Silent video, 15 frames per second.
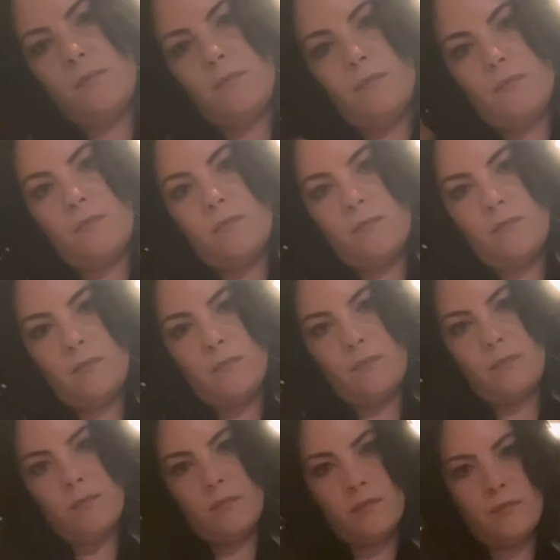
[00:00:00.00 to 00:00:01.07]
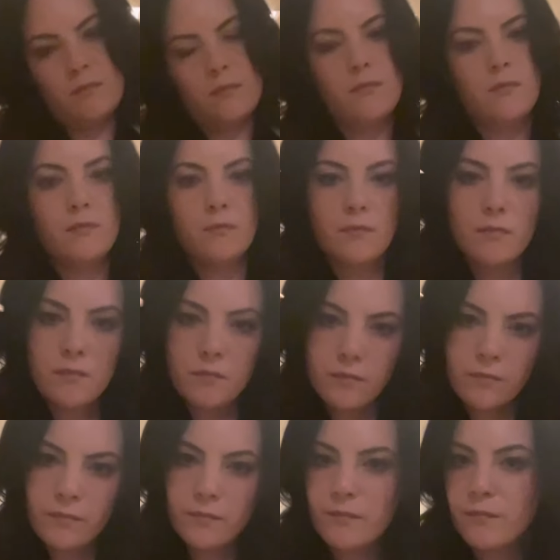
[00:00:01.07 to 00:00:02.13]

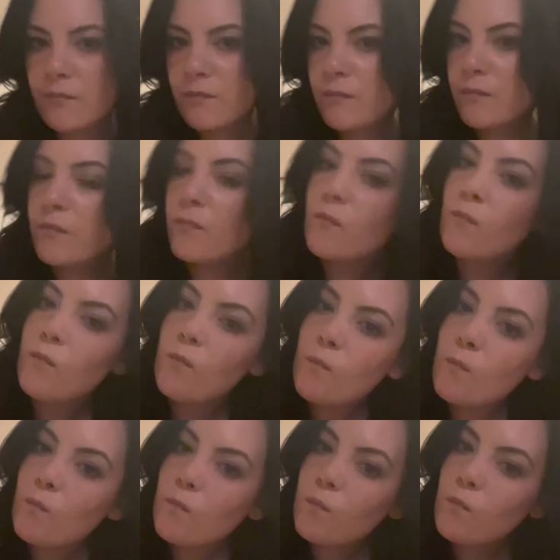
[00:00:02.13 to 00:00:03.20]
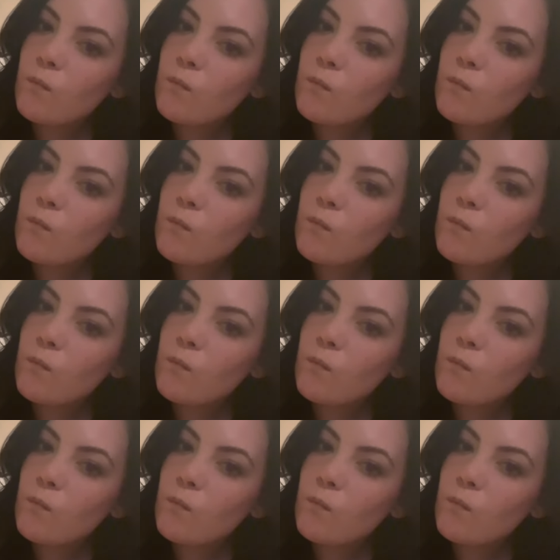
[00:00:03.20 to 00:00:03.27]
(silence)